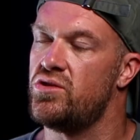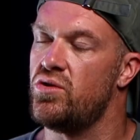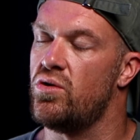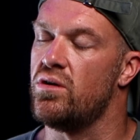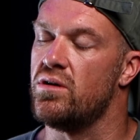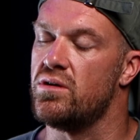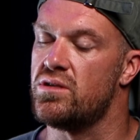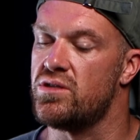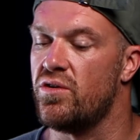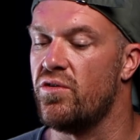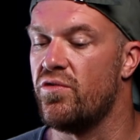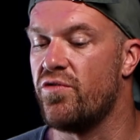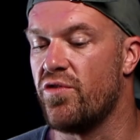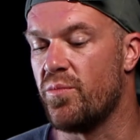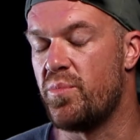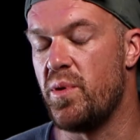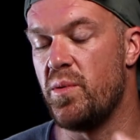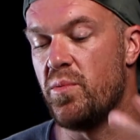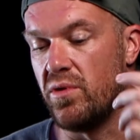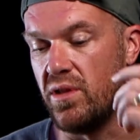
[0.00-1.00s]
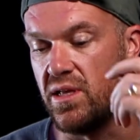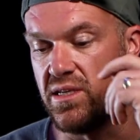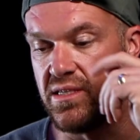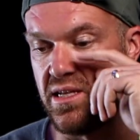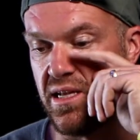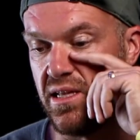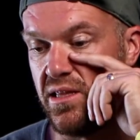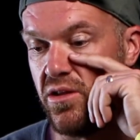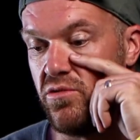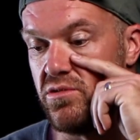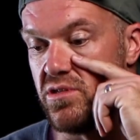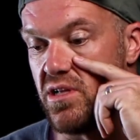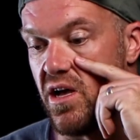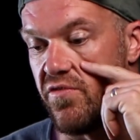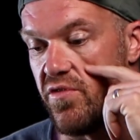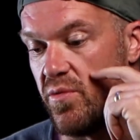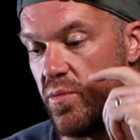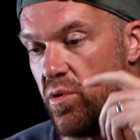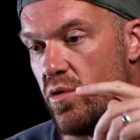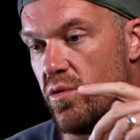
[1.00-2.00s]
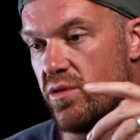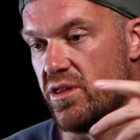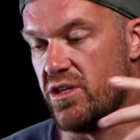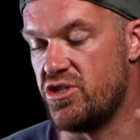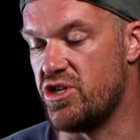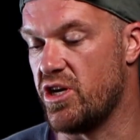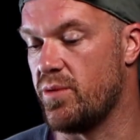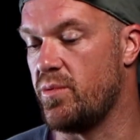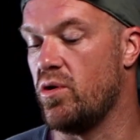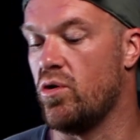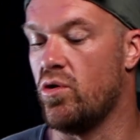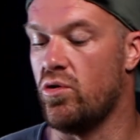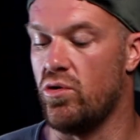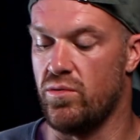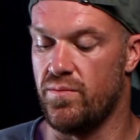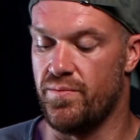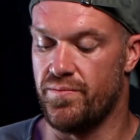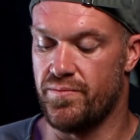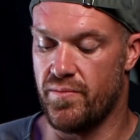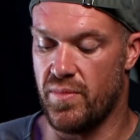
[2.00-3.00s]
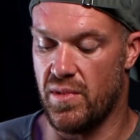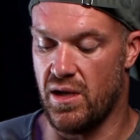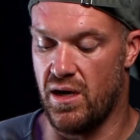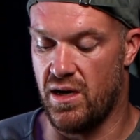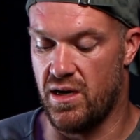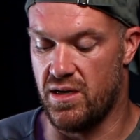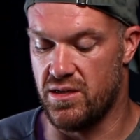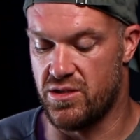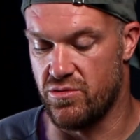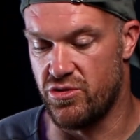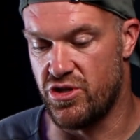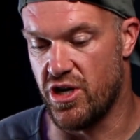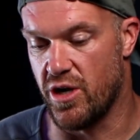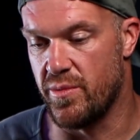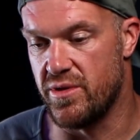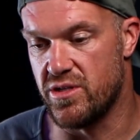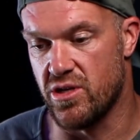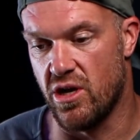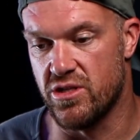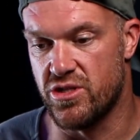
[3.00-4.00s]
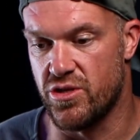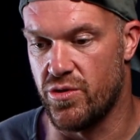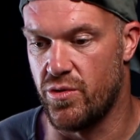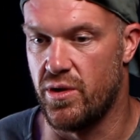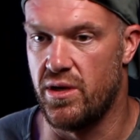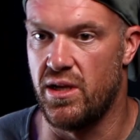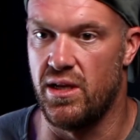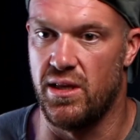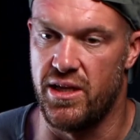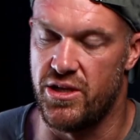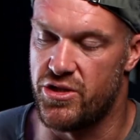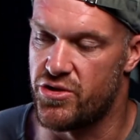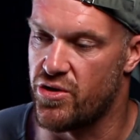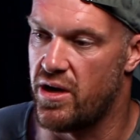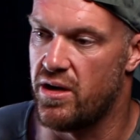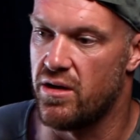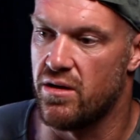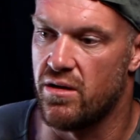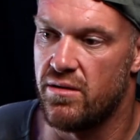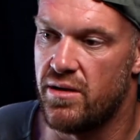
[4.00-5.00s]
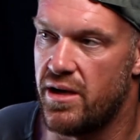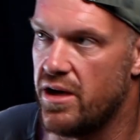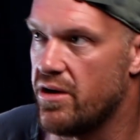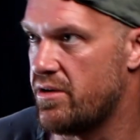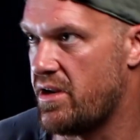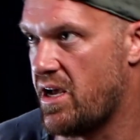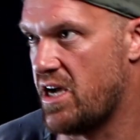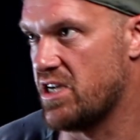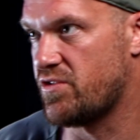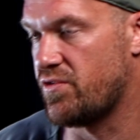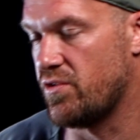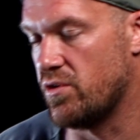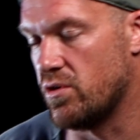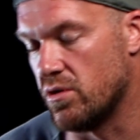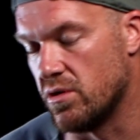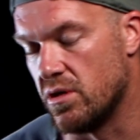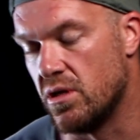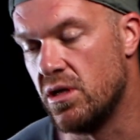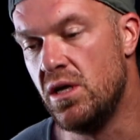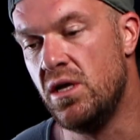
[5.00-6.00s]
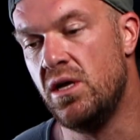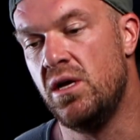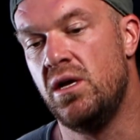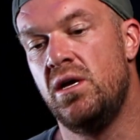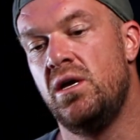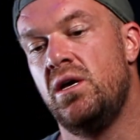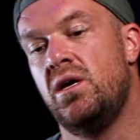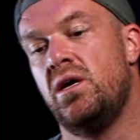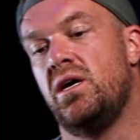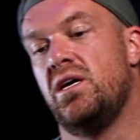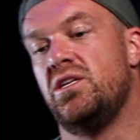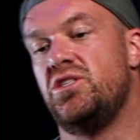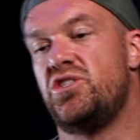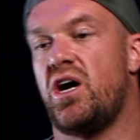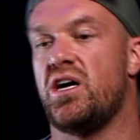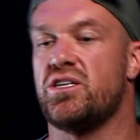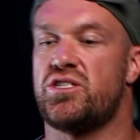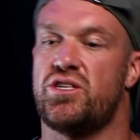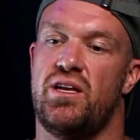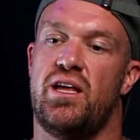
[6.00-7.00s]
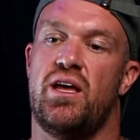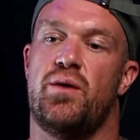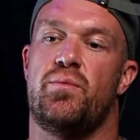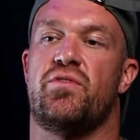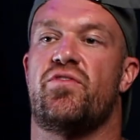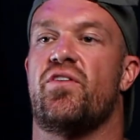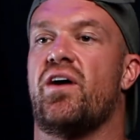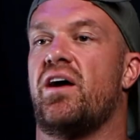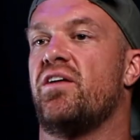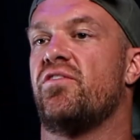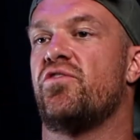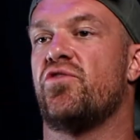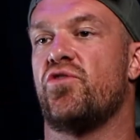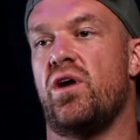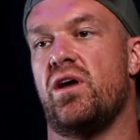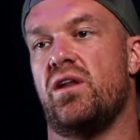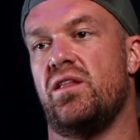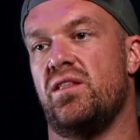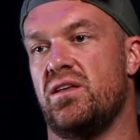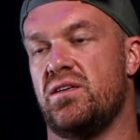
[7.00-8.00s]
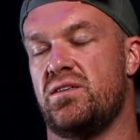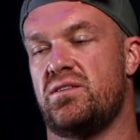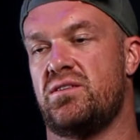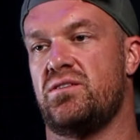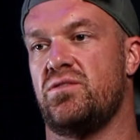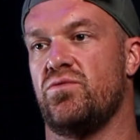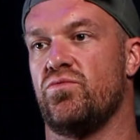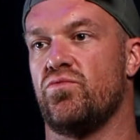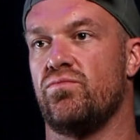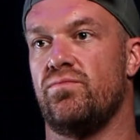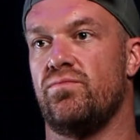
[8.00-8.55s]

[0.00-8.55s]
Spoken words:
Sure. So for people listening who's not familiar with the Jeremy Holt, so Jeremy's also an elite trainer here in Nashville, and Josh and him have kind of created this